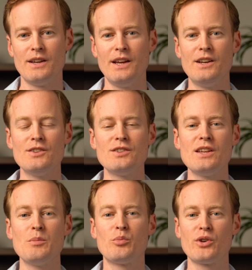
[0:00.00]
it is
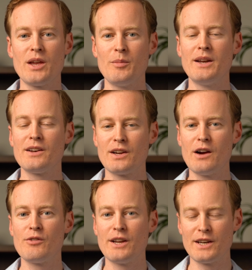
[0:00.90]
the preeminent
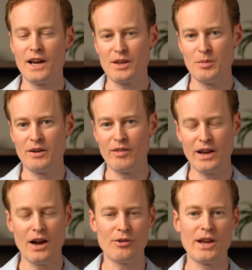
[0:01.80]
governing document of the
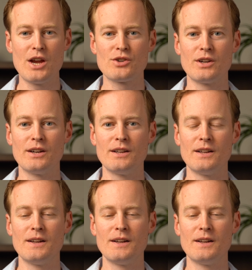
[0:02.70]
congregation,